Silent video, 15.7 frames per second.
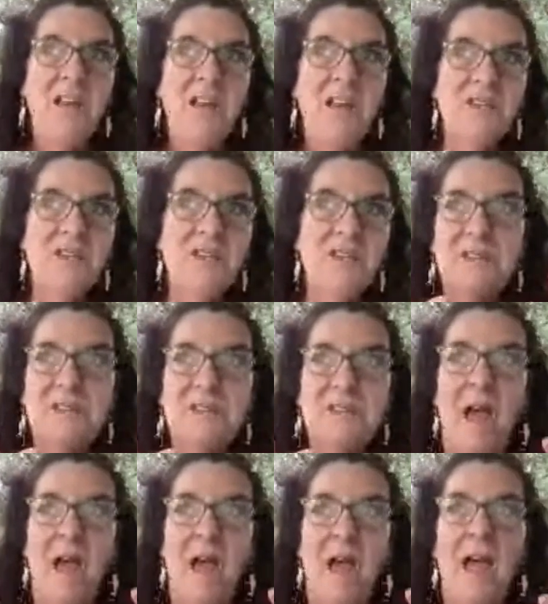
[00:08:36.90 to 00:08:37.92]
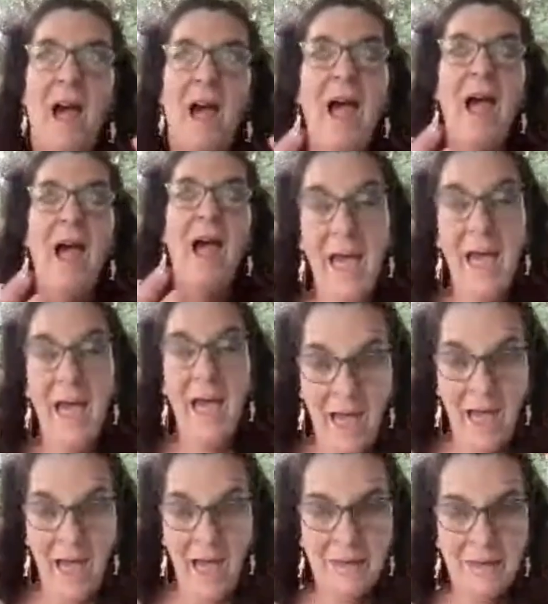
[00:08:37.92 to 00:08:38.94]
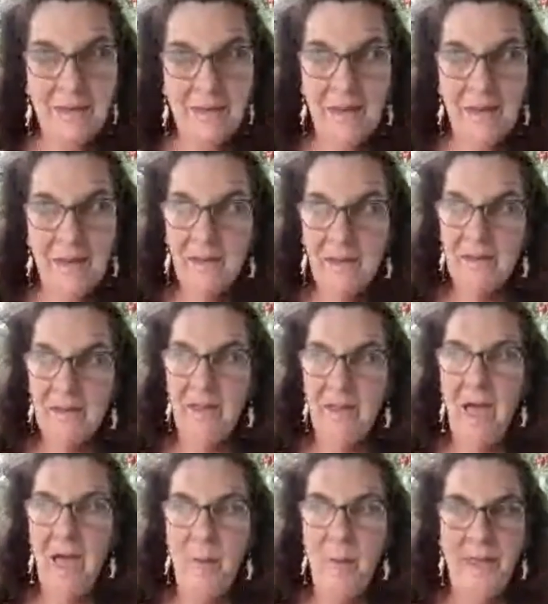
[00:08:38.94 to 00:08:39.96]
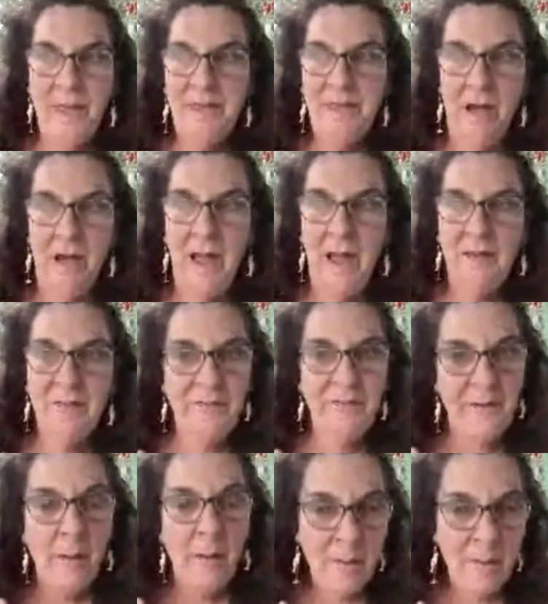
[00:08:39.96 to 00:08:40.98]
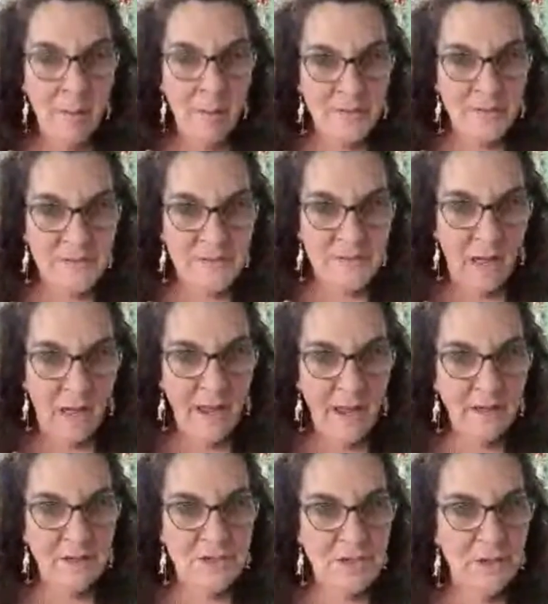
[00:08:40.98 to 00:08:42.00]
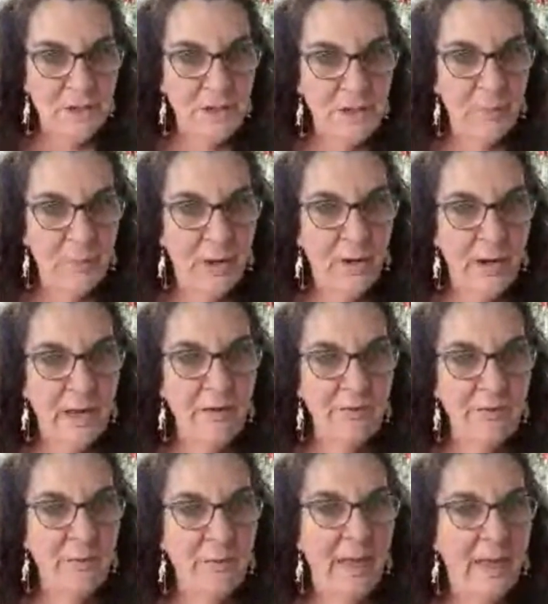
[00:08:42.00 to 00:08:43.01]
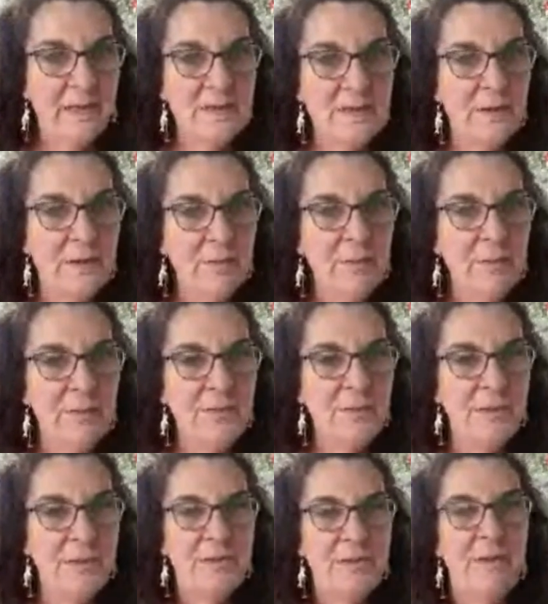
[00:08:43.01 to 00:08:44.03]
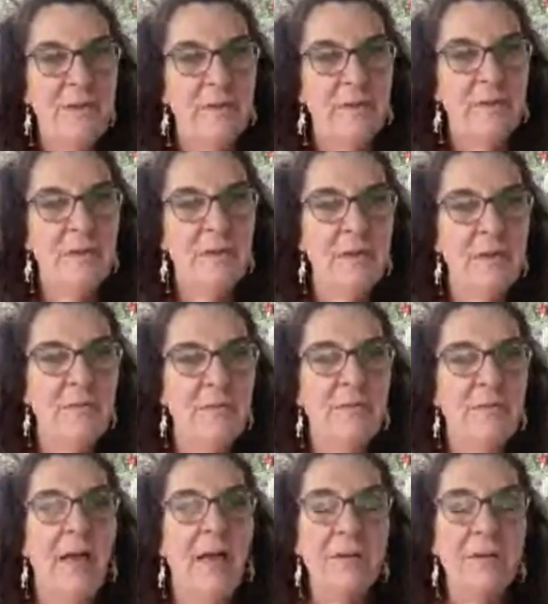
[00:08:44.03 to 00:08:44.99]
had how many 9 family members die in a 2-year period from cancer between 2005 and 2007.